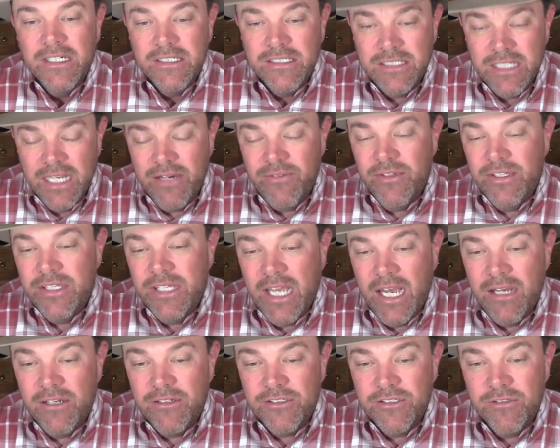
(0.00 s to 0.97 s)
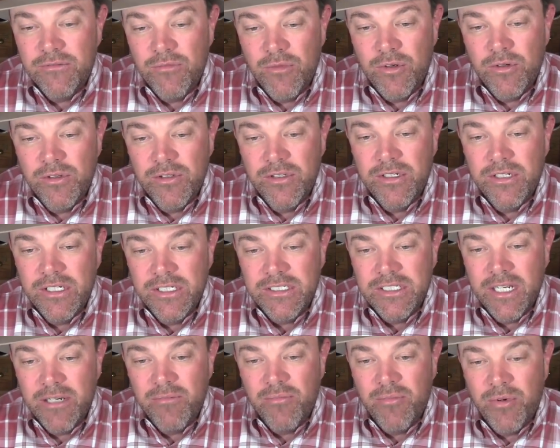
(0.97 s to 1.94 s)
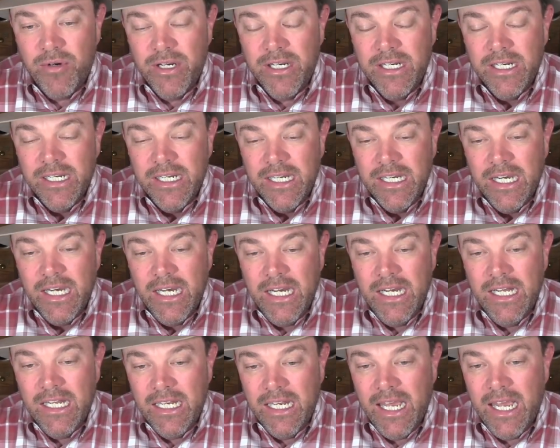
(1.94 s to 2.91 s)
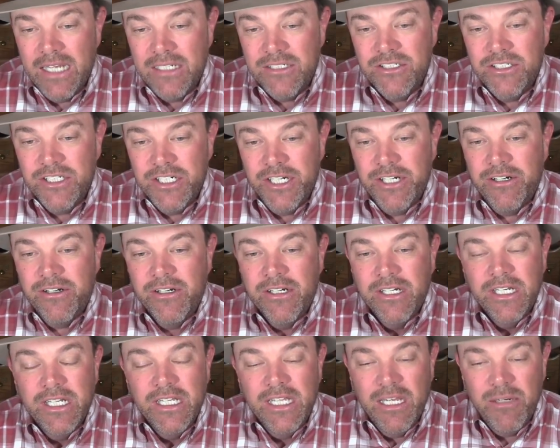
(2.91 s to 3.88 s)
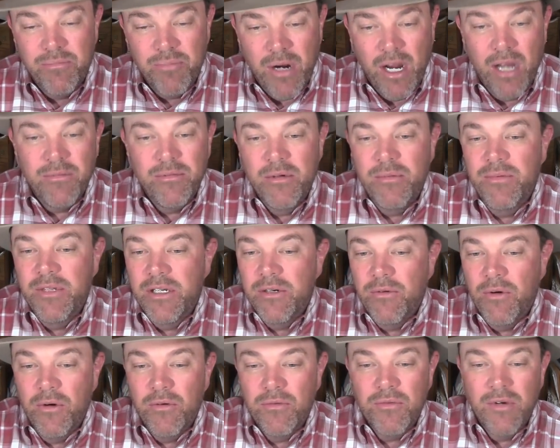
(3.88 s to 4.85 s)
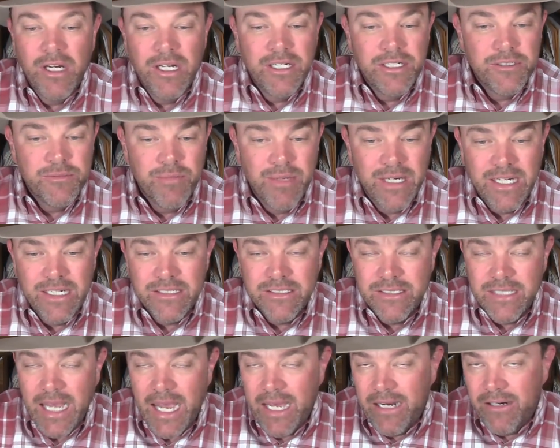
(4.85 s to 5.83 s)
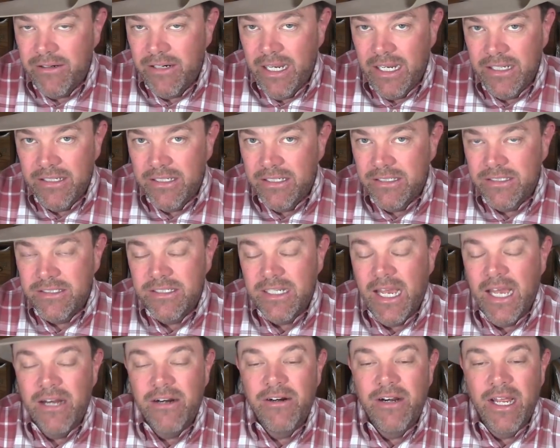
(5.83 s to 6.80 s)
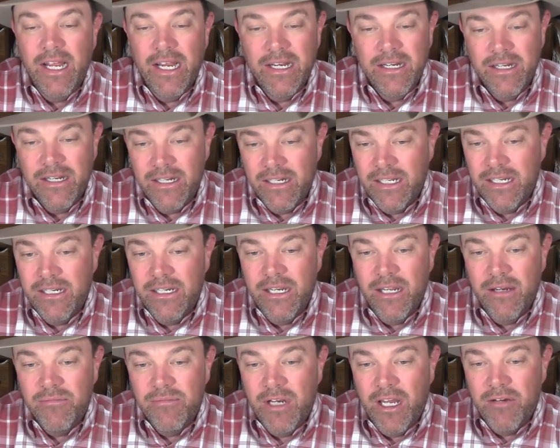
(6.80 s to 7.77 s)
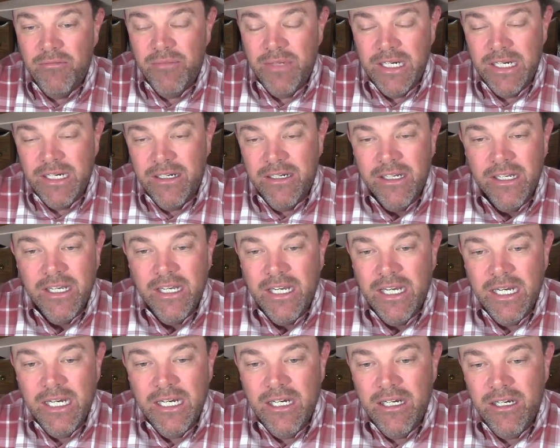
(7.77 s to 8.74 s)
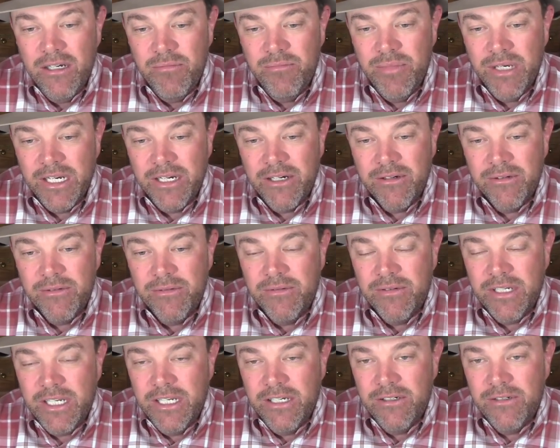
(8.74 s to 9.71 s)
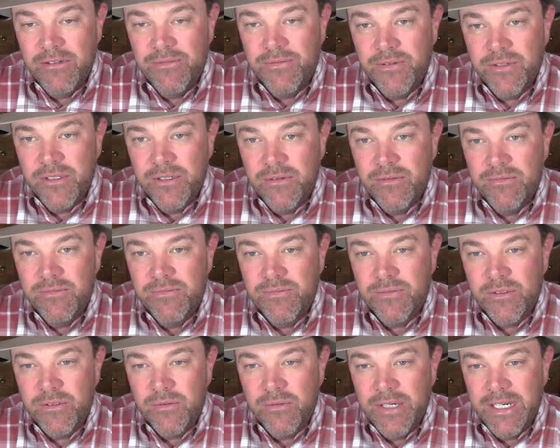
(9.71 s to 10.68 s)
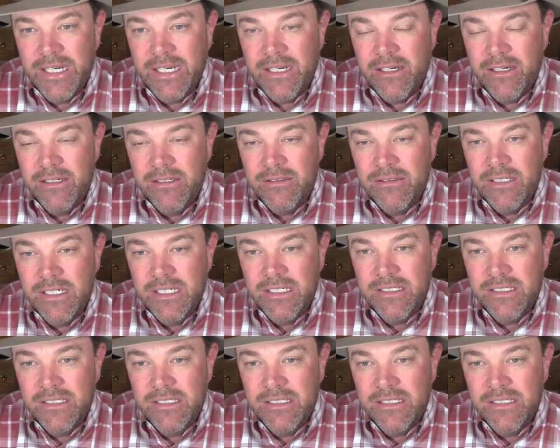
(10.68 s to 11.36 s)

7,000 more than the same point last year. They probably won't run as big as Saturday this Saturday, and it'll end up not being a bigger kill for the week and